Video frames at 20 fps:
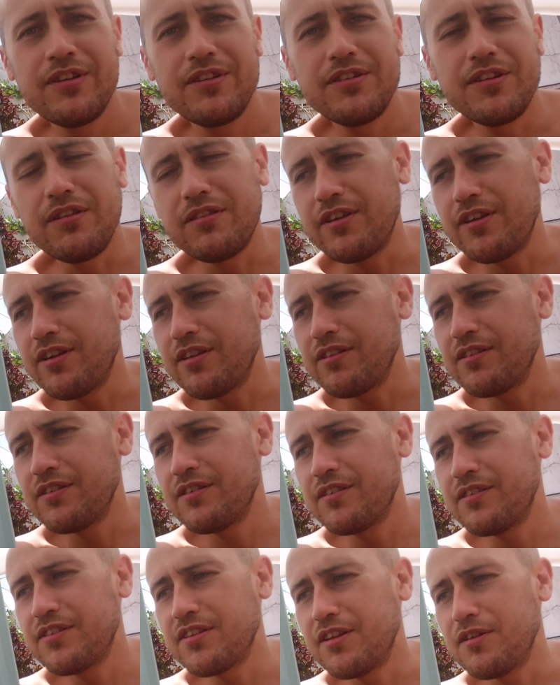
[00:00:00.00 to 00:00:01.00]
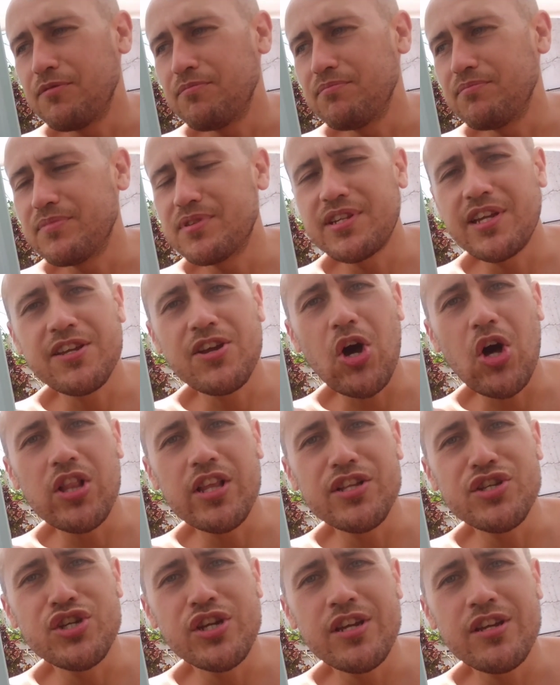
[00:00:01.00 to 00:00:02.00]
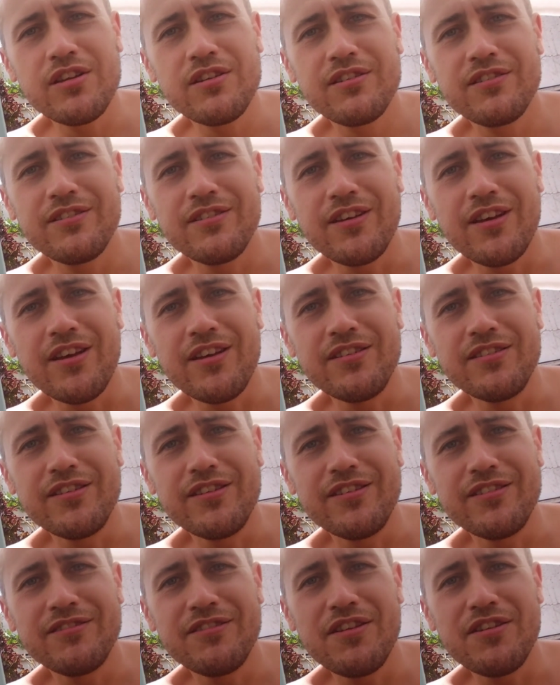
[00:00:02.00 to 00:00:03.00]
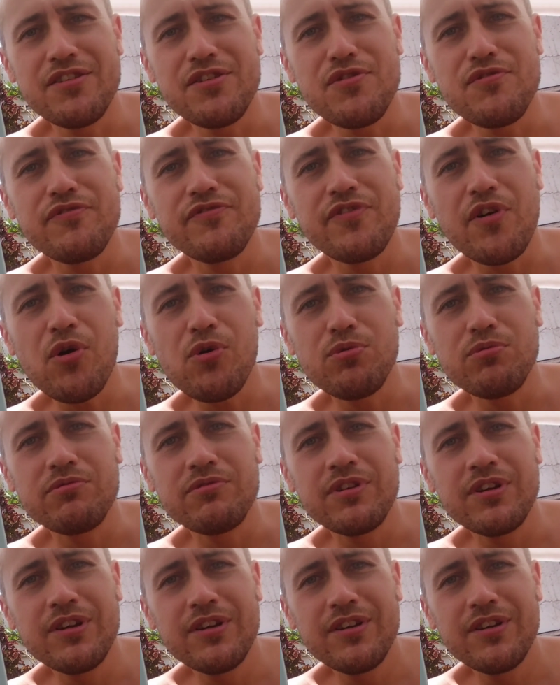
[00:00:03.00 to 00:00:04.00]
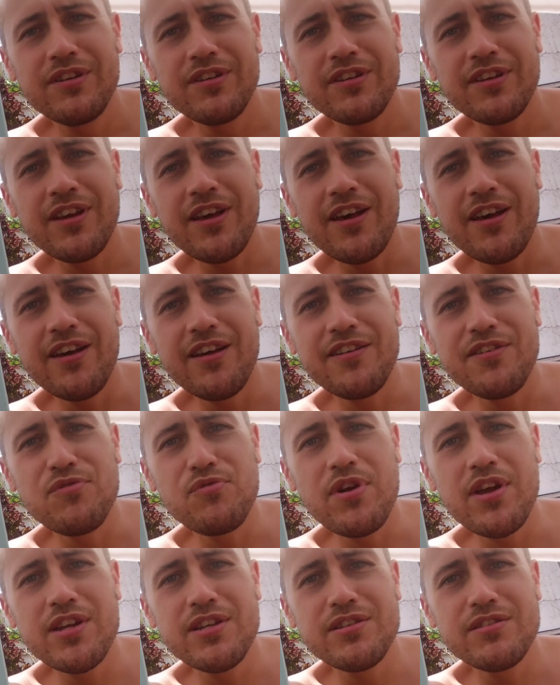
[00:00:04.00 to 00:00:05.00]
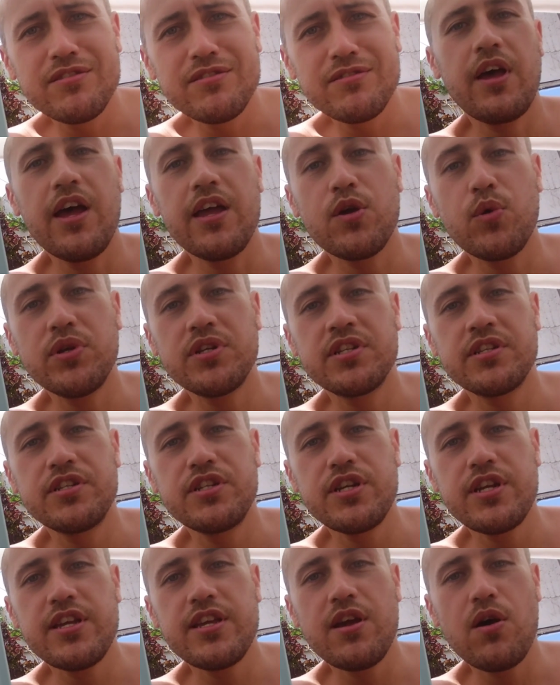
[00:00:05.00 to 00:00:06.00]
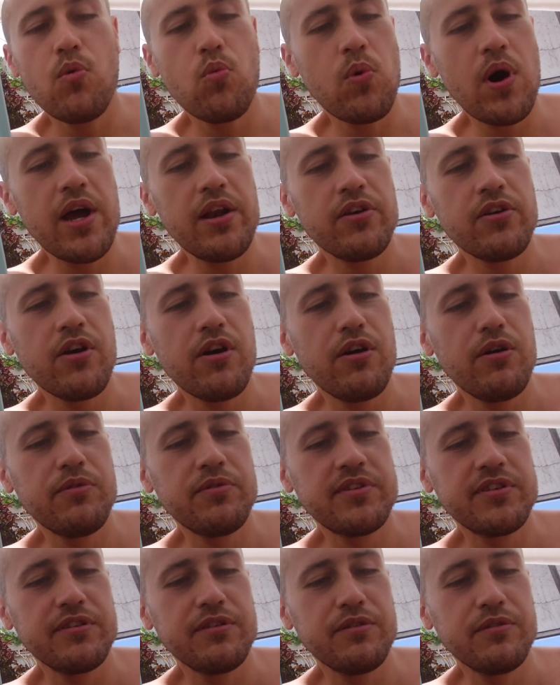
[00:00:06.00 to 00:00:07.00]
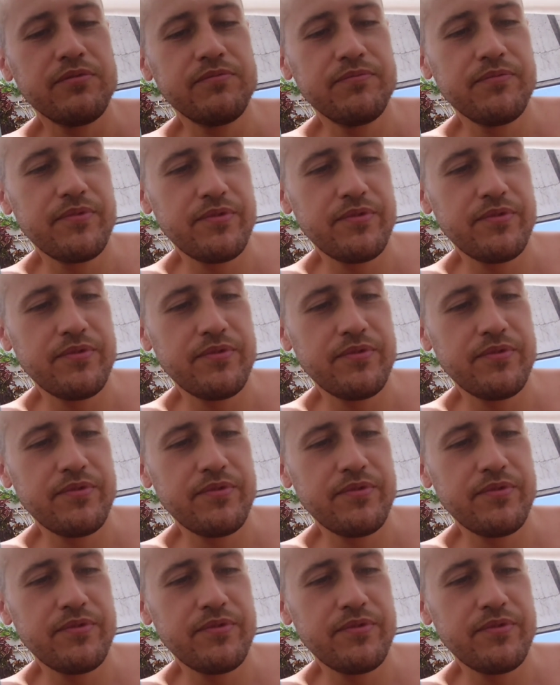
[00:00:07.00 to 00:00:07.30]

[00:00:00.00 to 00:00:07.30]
Nothing some psychology and a new phone can erase. I quit GE a while ago, so